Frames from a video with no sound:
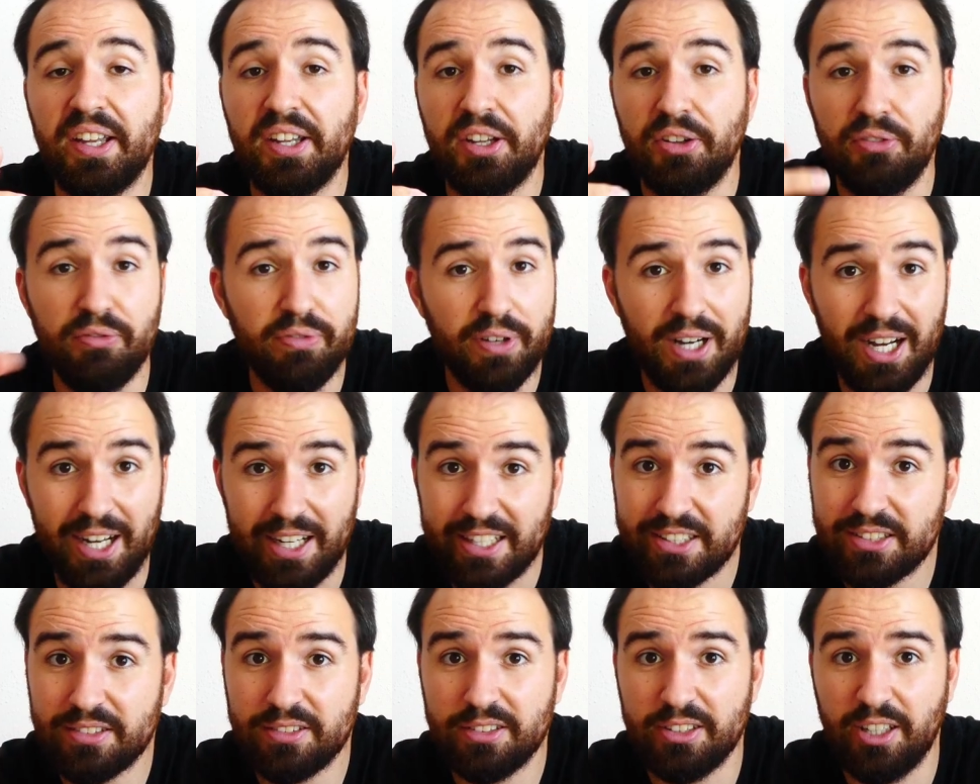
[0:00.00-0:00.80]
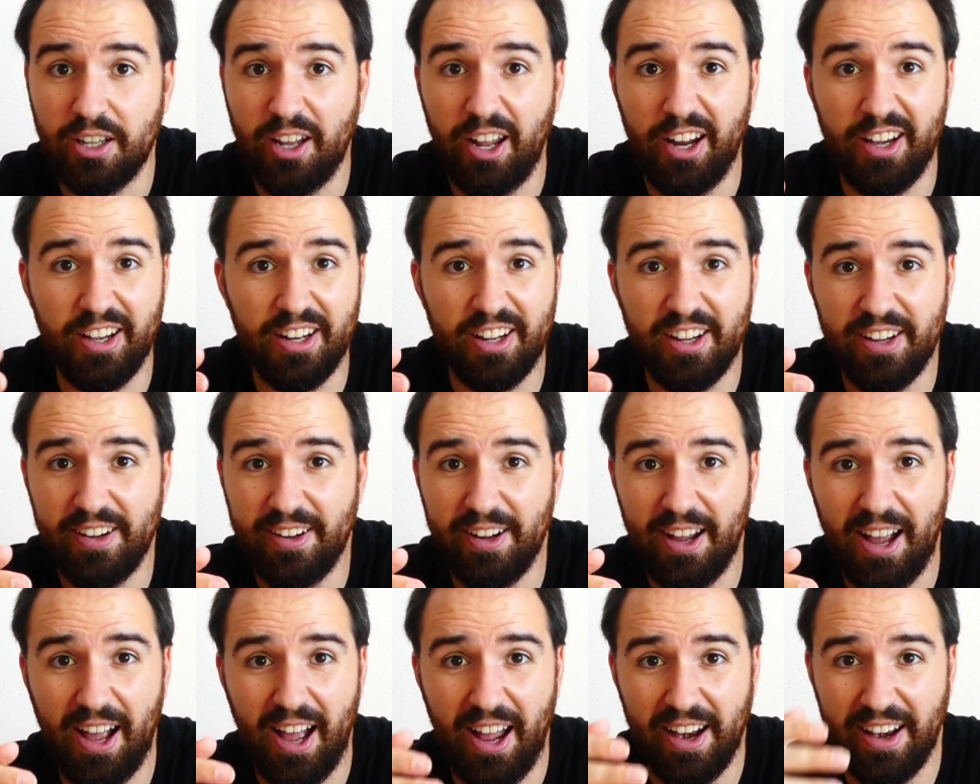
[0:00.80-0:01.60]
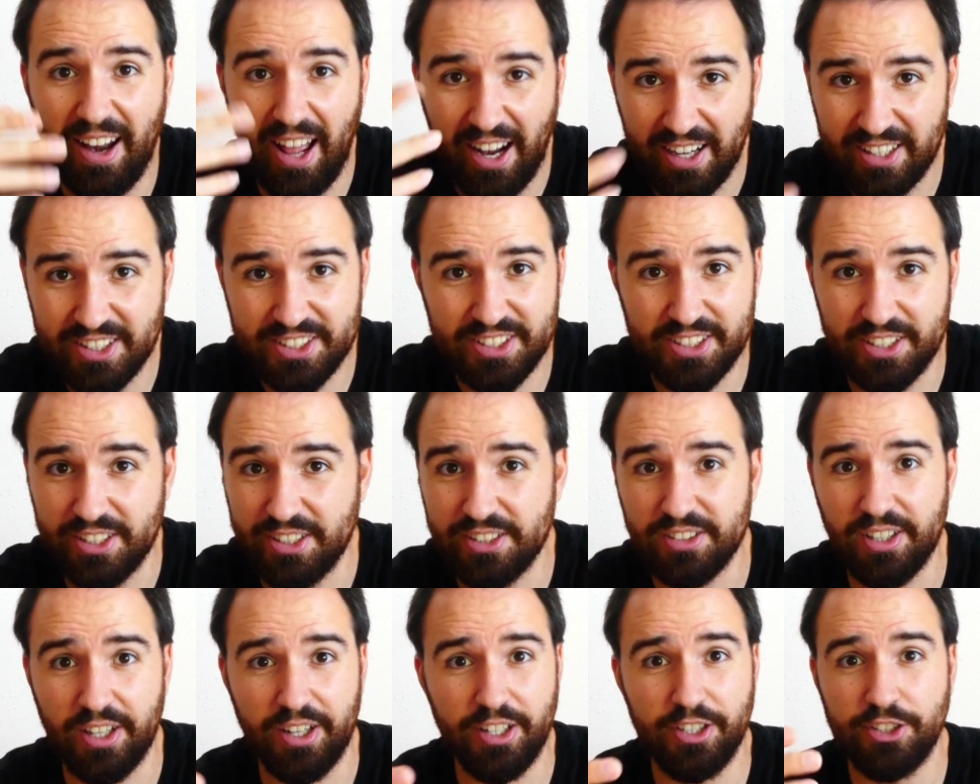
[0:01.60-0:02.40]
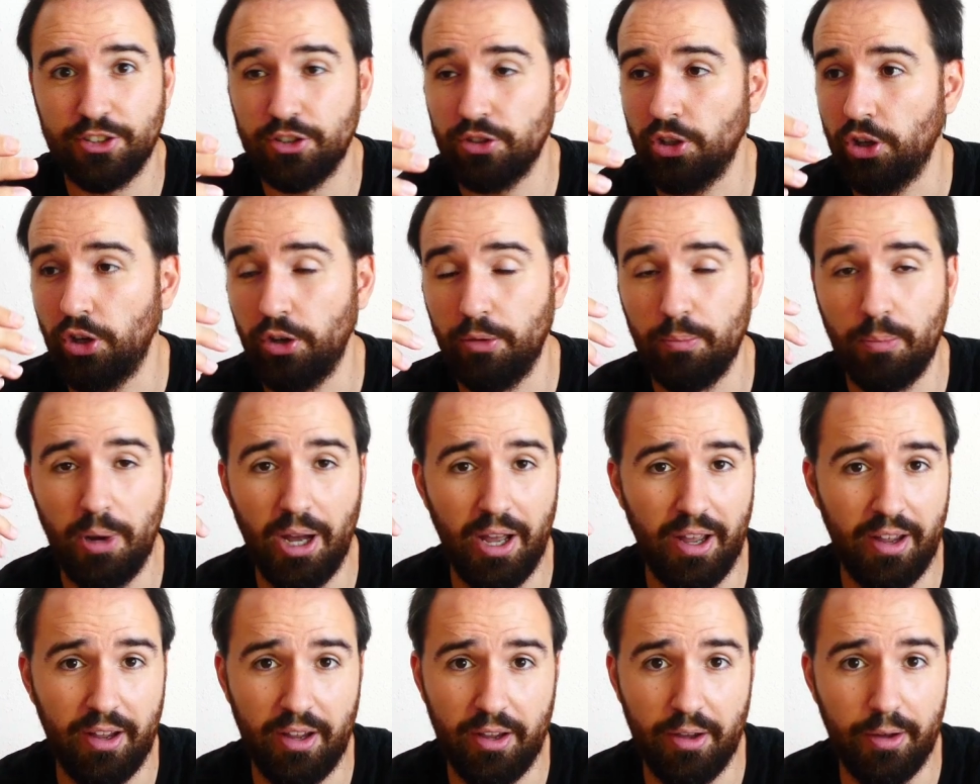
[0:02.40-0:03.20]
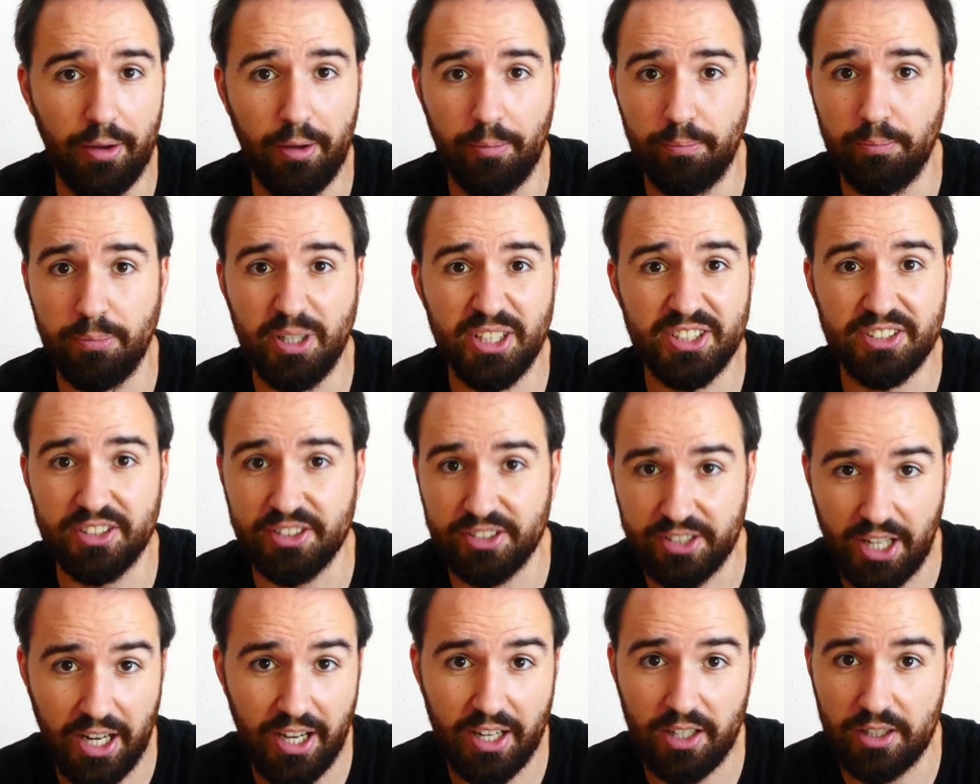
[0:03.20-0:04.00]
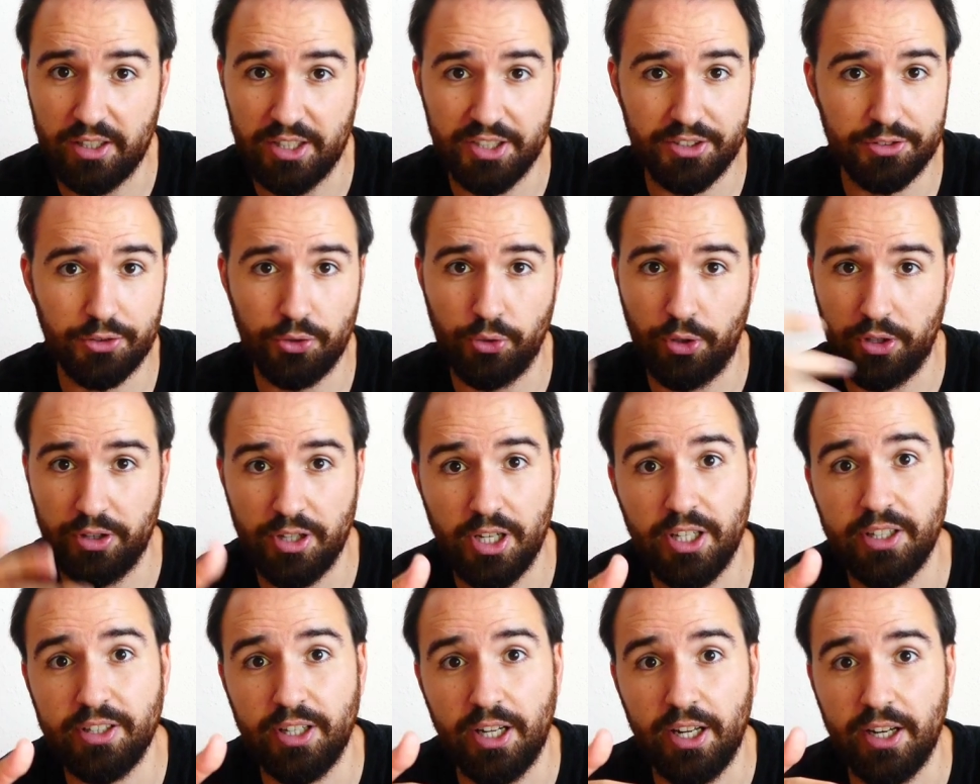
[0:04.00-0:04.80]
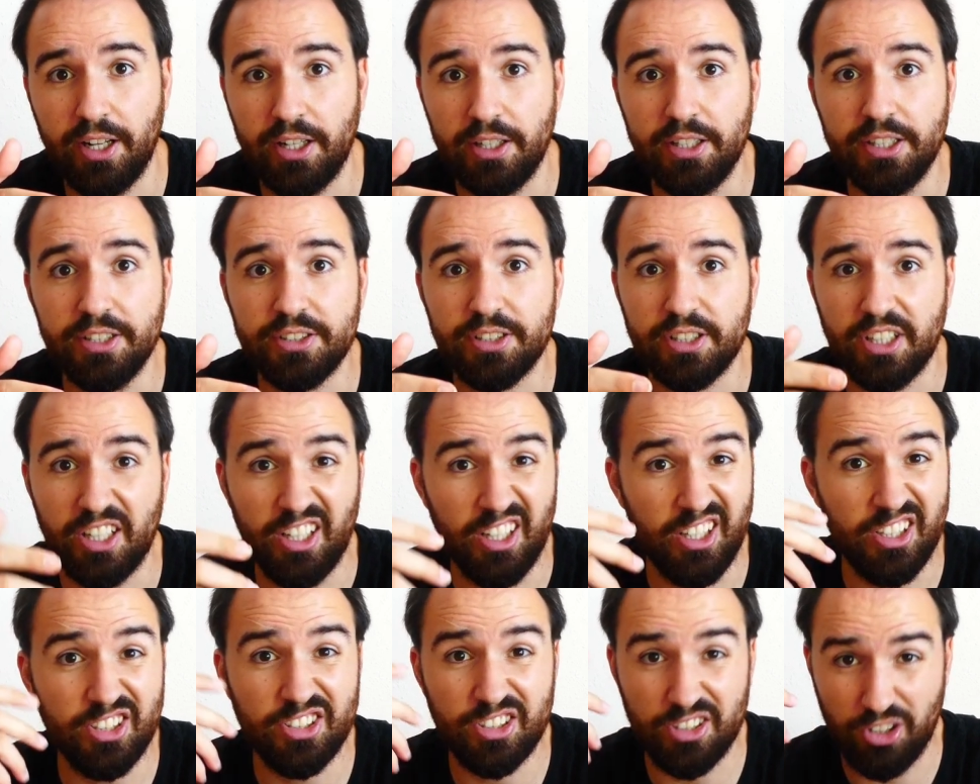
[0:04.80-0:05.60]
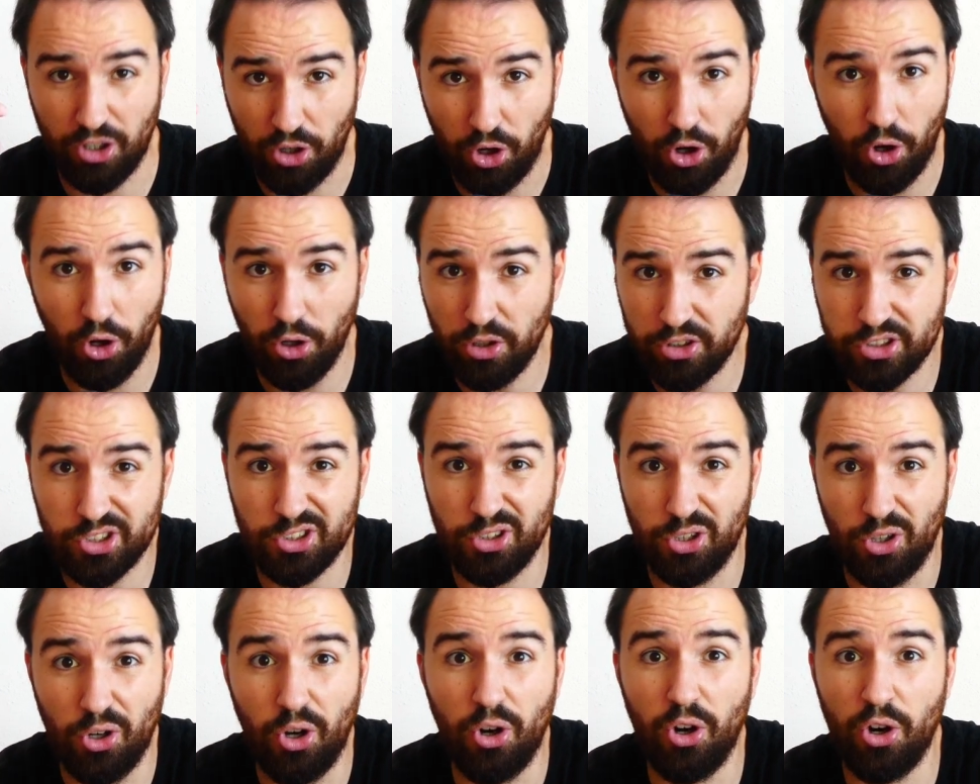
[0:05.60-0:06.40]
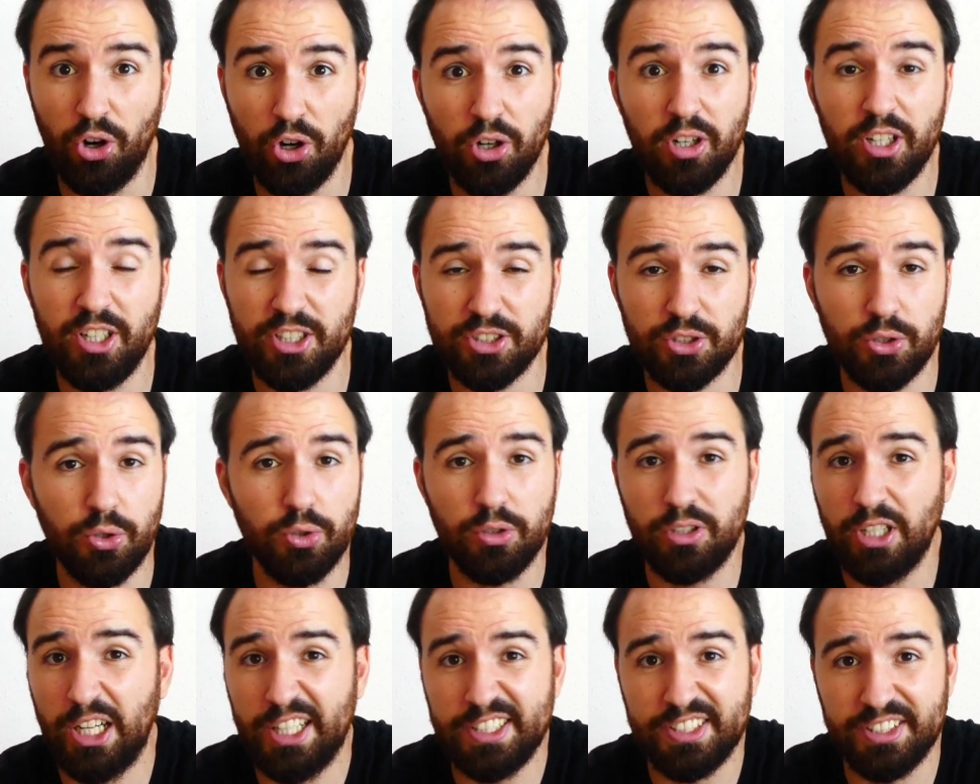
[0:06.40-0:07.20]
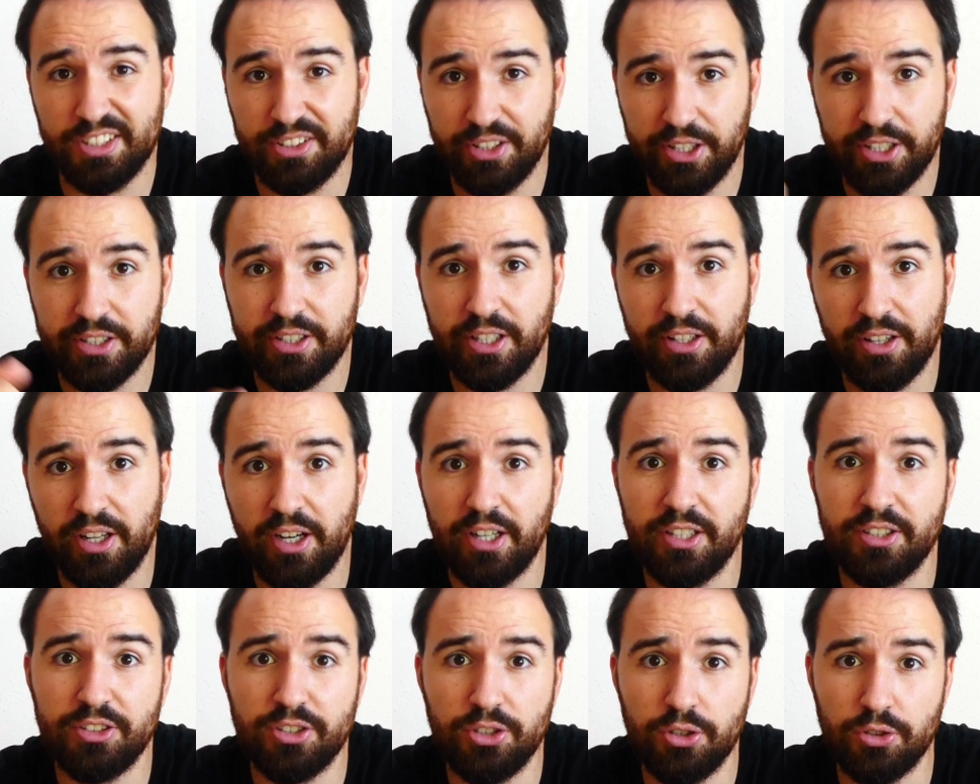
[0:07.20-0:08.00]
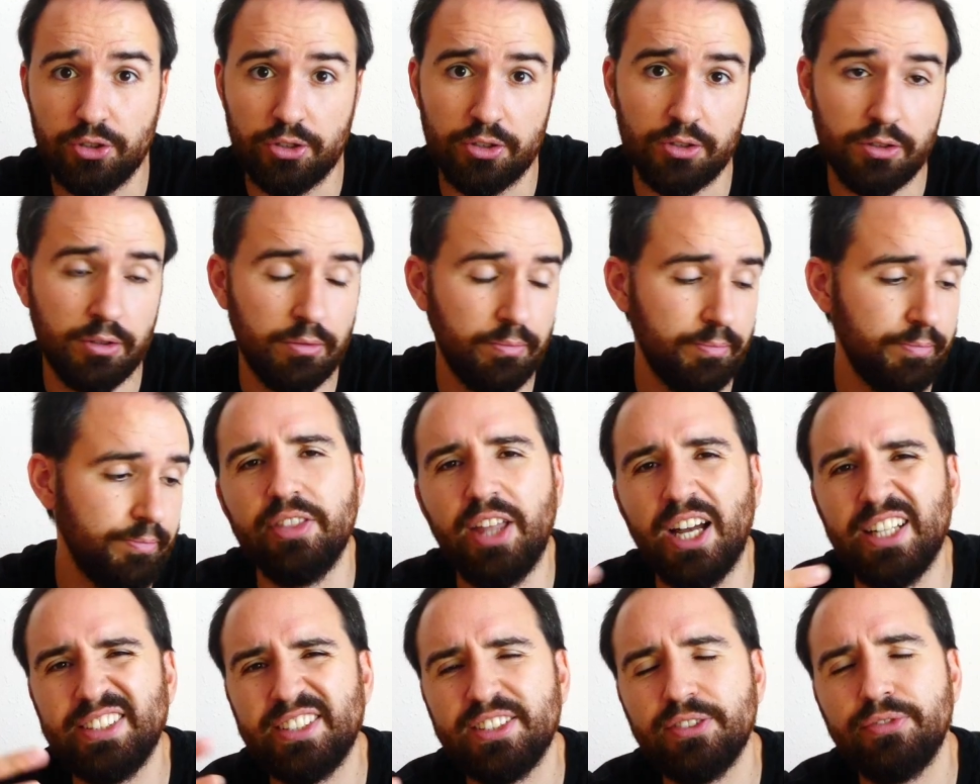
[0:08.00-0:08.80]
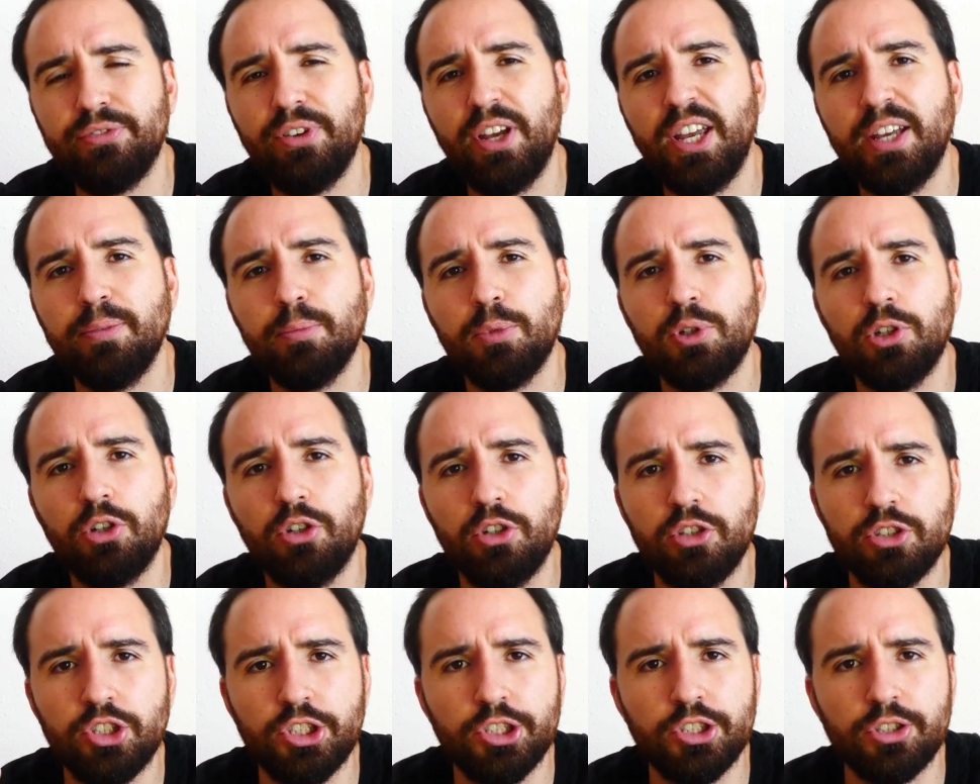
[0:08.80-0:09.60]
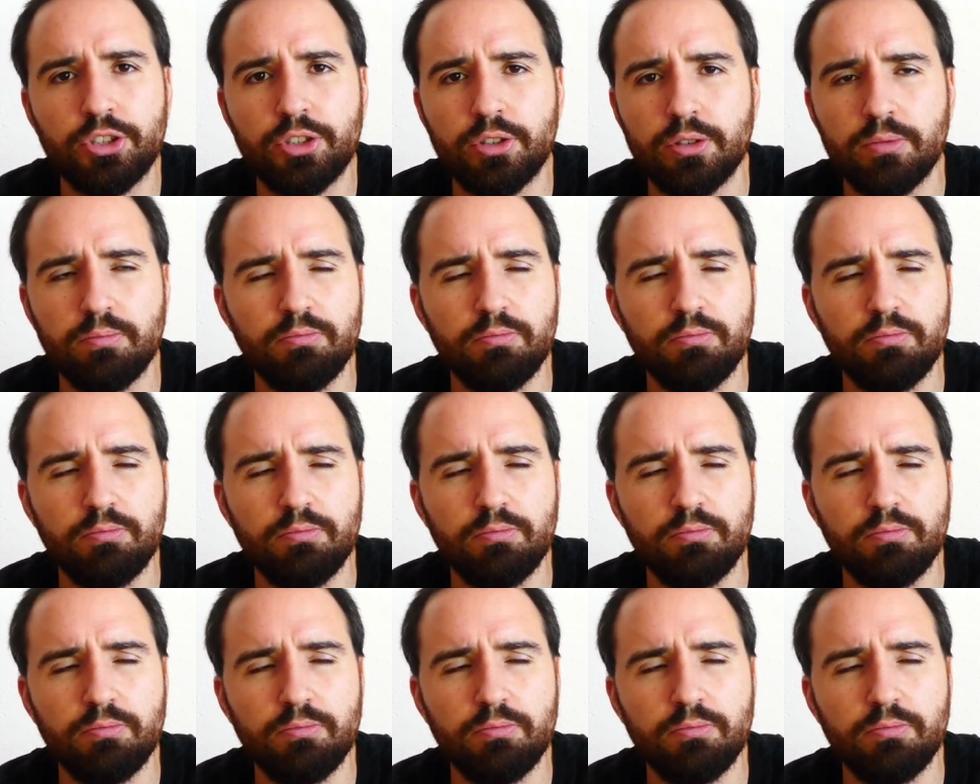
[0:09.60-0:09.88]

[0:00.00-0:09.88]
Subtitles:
In fact, any analysis that it's done by a business analyst or a data analyst is also only as good as the data that it's used. That's the famous